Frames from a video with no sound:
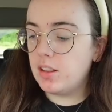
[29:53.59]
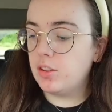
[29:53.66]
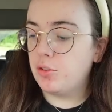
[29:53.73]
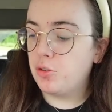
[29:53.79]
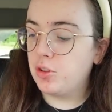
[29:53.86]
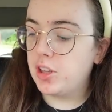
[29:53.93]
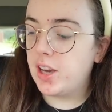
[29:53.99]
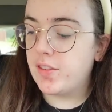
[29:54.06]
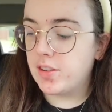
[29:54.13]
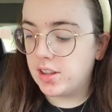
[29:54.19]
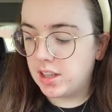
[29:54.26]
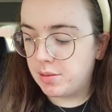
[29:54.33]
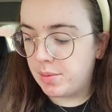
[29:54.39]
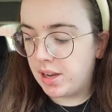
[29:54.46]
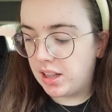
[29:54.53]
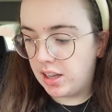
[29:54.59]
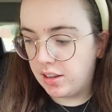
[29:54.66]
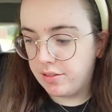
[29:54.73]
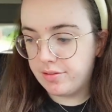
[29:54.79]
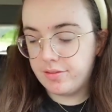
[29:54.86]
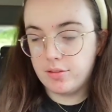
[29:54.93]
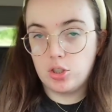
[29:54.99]
Literally everything in my
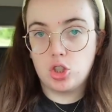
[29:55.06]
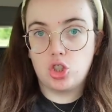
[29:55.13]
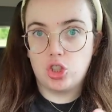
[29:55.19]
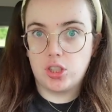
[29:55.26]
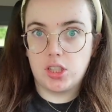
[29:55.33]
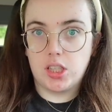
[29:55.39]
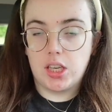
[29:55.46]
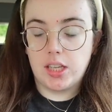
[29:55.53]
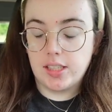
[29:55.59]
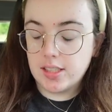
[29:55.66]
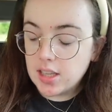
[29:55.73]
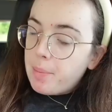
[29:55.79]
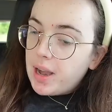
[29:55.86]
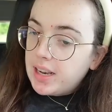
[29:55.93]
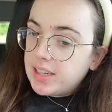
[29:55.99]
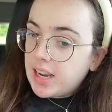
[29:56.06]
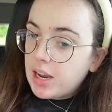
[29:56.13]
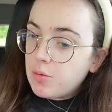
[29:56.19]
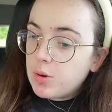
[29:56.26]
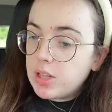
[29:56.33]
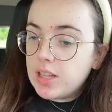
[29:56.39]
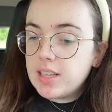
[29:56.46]
life, just in case. But I
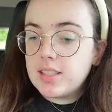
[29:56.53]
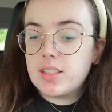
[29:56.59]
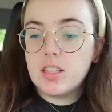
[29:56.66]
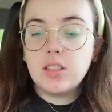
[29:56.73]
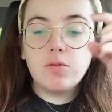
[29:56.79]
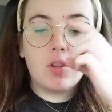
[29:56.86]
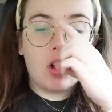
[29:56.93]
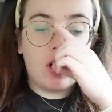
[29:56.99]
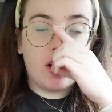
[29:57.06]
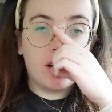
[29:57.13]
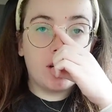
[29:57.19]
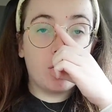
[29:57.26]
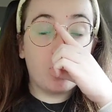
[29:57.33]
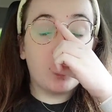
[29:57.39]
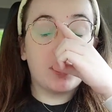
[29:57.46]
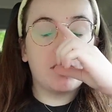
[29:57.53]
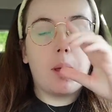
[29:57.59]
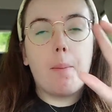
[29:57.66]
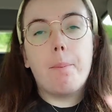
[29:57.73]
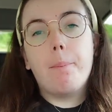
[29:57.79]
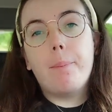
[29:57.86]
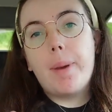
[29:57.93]
realized this vlog was
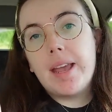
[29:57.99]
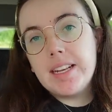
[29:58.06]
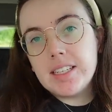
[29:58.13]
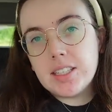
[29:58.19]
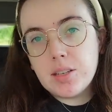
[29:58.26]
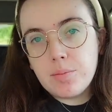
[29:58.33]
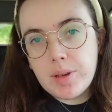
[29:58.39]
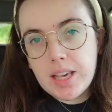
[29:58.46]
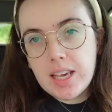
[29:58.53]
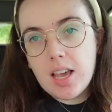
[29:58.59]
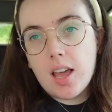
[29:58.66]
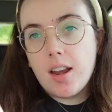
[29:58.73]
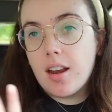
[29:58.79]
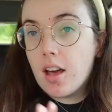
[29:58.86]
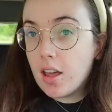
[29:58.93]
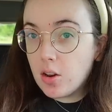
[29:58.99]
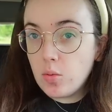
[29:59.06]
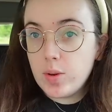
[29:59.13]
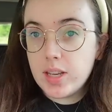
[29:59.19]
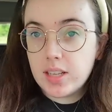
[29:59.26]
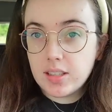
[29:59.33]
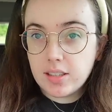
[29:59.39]
meant to be not a
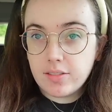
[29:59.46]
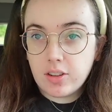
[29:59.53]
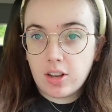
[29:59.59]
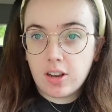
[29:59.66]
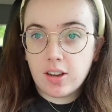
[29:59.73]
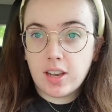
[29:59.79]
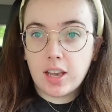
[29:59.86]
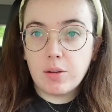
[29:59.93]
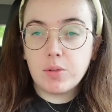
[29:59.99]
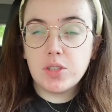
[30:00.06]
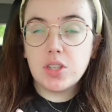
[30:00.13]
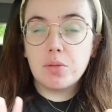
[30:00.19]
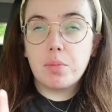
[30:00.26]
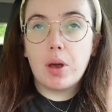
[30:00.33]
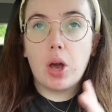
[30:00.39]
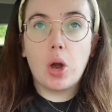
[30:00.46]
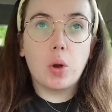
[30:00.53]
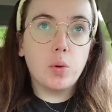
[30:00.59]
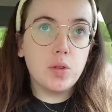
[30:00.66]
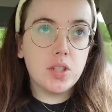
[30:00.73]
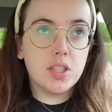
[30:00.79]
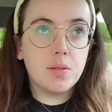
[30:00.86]
weekly vlog. It was
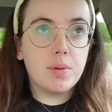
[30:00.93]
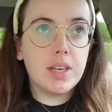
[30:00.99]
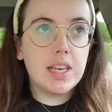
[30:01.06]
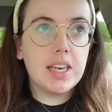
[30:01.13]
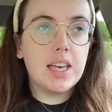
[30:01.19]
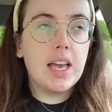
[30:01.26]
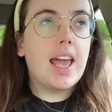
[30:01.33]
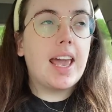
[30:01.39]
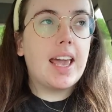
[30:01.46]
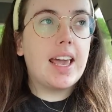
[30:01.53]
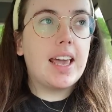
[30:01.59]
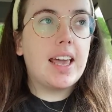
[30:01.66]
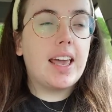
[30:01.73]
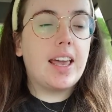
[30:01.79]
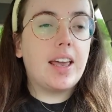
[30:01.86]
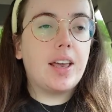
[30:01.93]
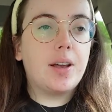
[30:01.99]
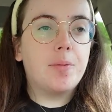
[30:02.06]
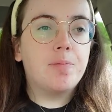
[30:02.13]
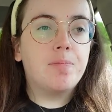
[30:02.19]
supposed to be a